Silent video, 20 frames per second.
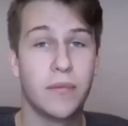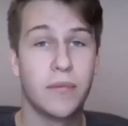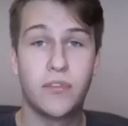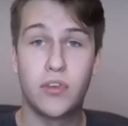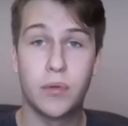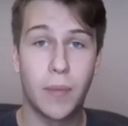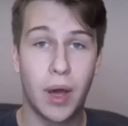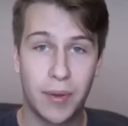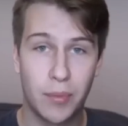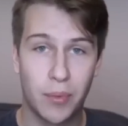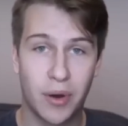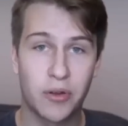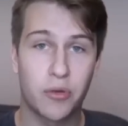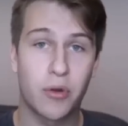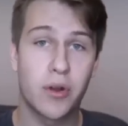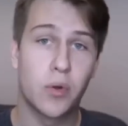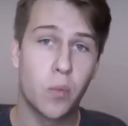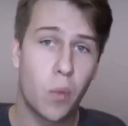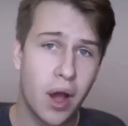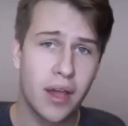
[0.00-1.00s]
Some of you might be
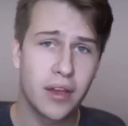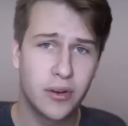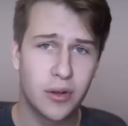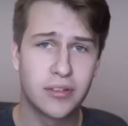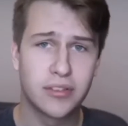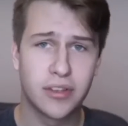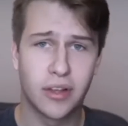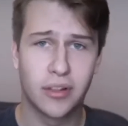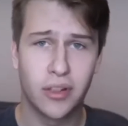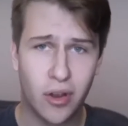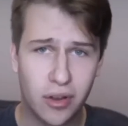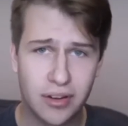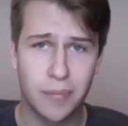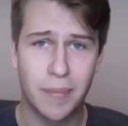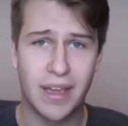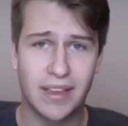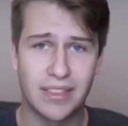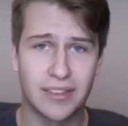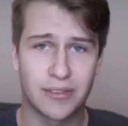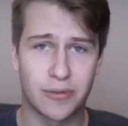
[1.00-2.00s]
wondering why I took so long to
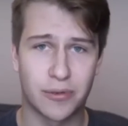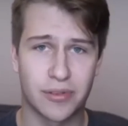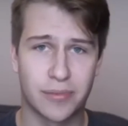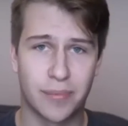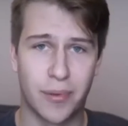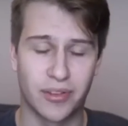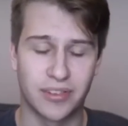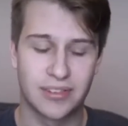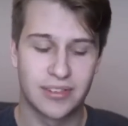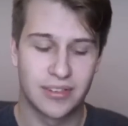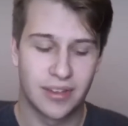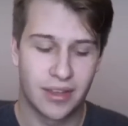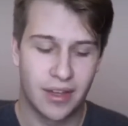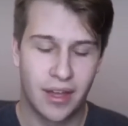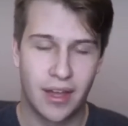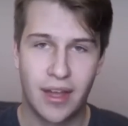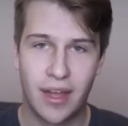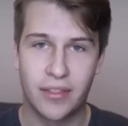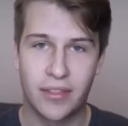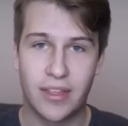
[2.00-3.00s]
make this response.
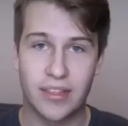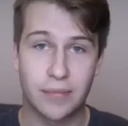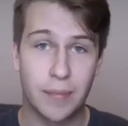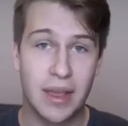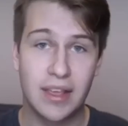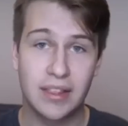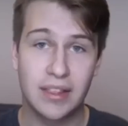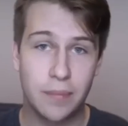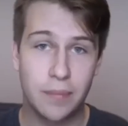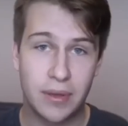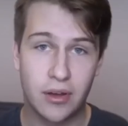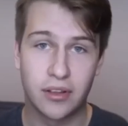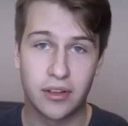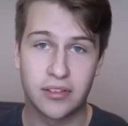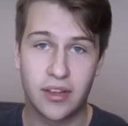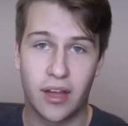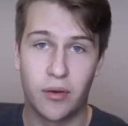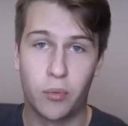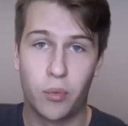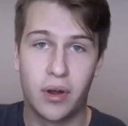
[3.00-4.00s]
That's mainly
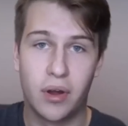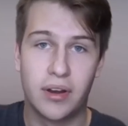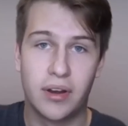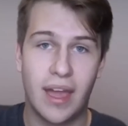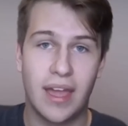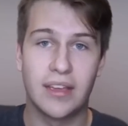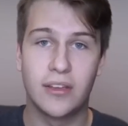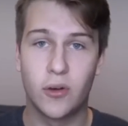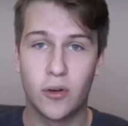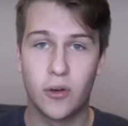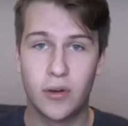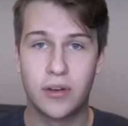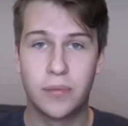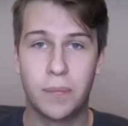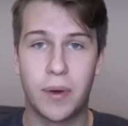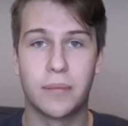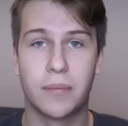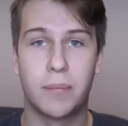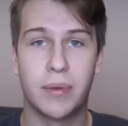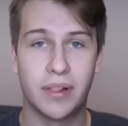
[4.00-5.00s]
because I wanted a good
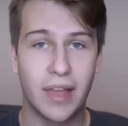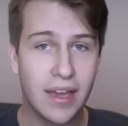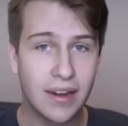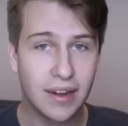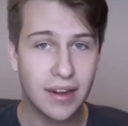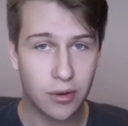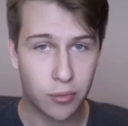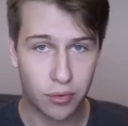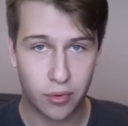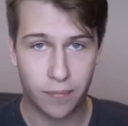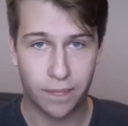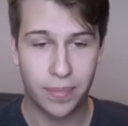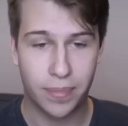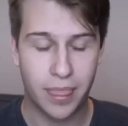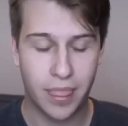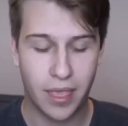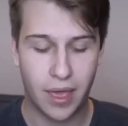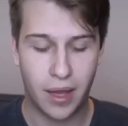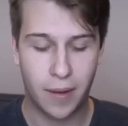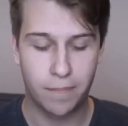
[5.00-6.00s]
but belated
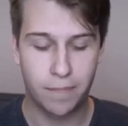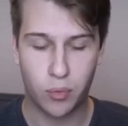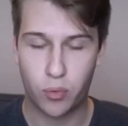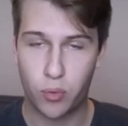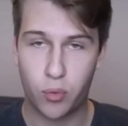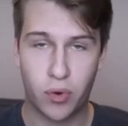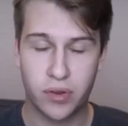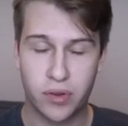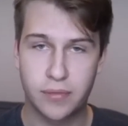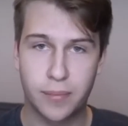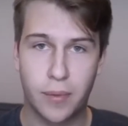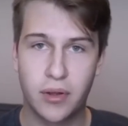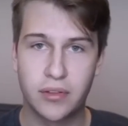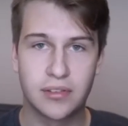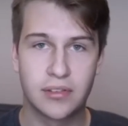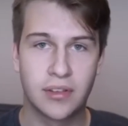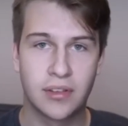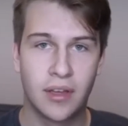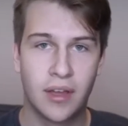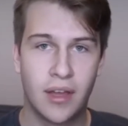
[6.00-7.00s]

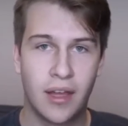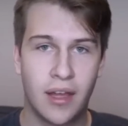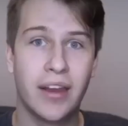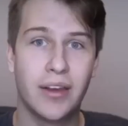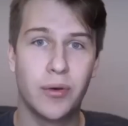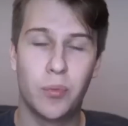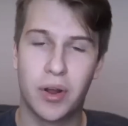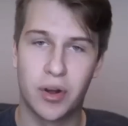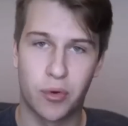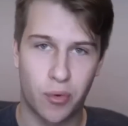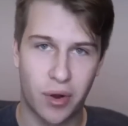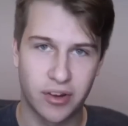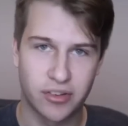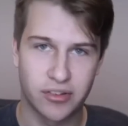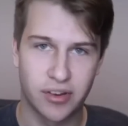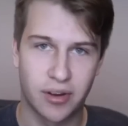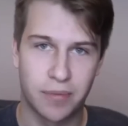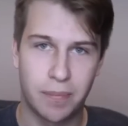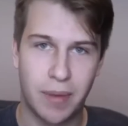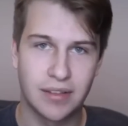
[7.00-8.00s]
response. I didn't want to
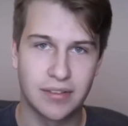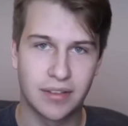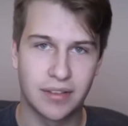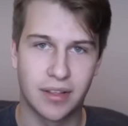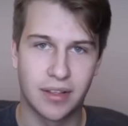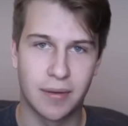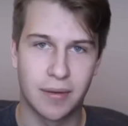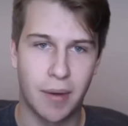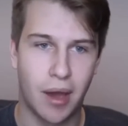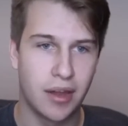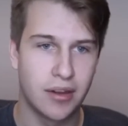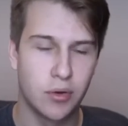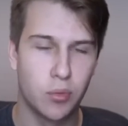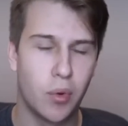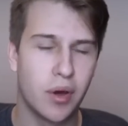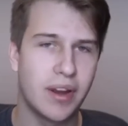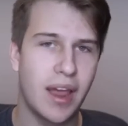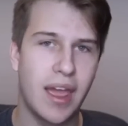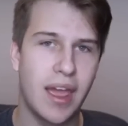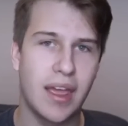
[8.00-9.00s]
rush it, basically. I
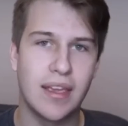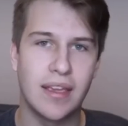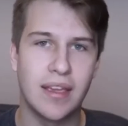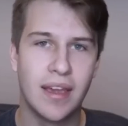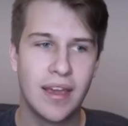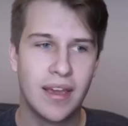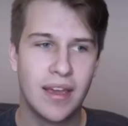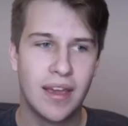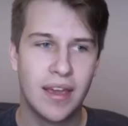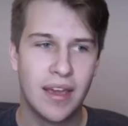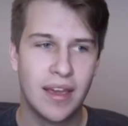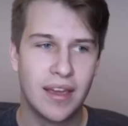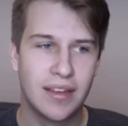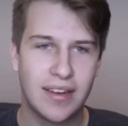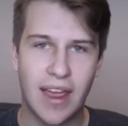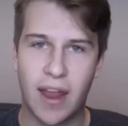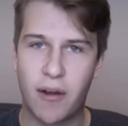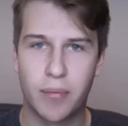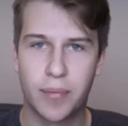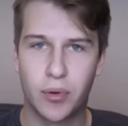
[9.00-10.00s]
didn't want a
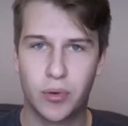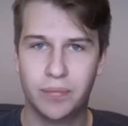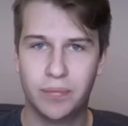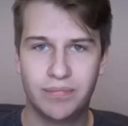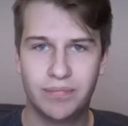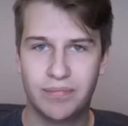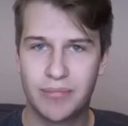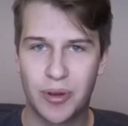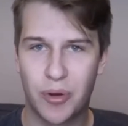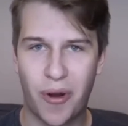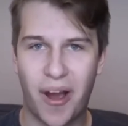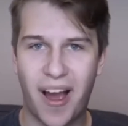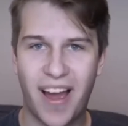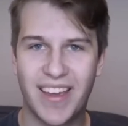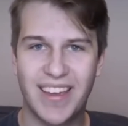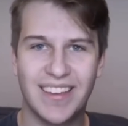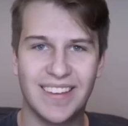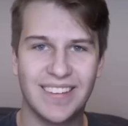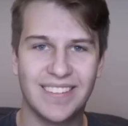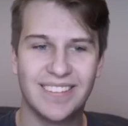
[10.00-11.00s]
terrible,
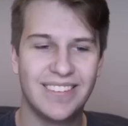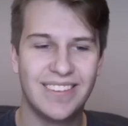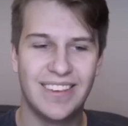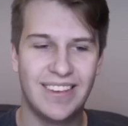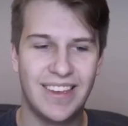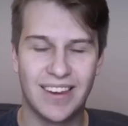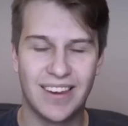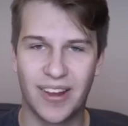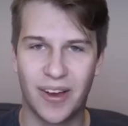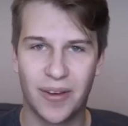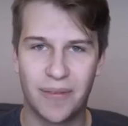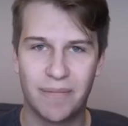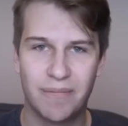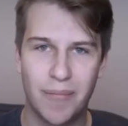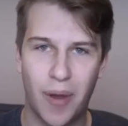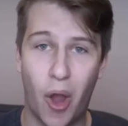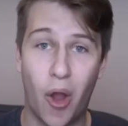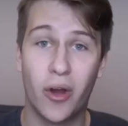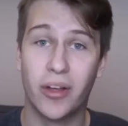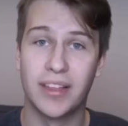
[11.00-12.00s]
crying,
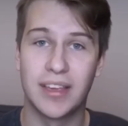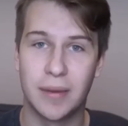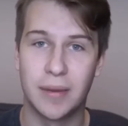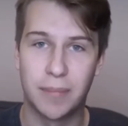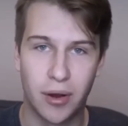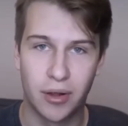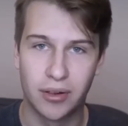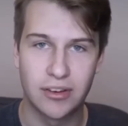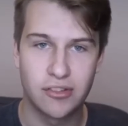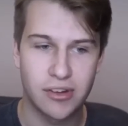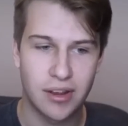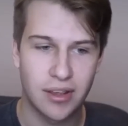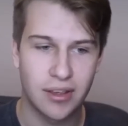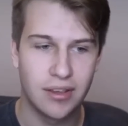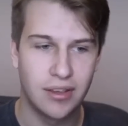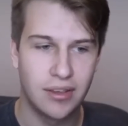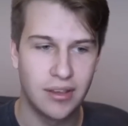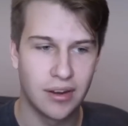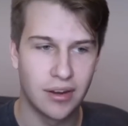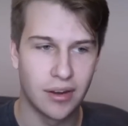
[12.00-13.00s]
early
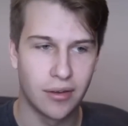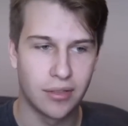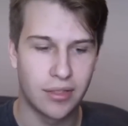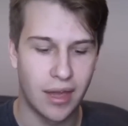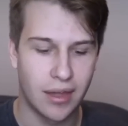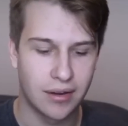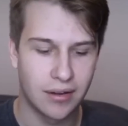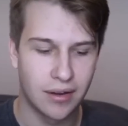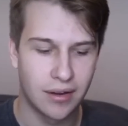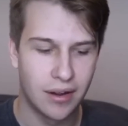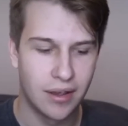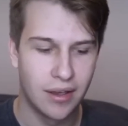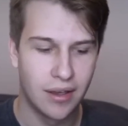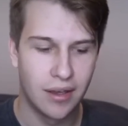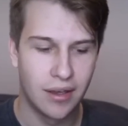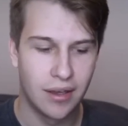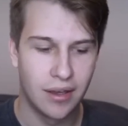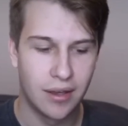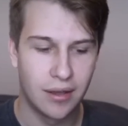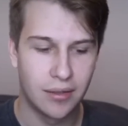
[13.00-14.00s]
apology,
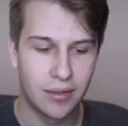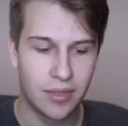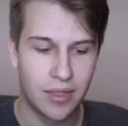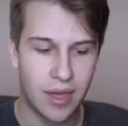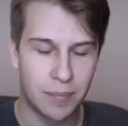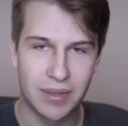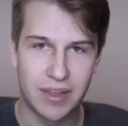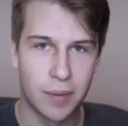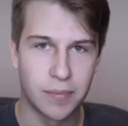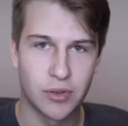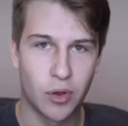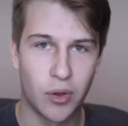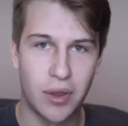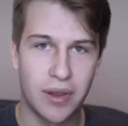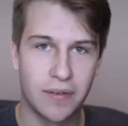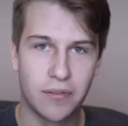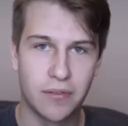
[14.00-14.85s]
that becomes so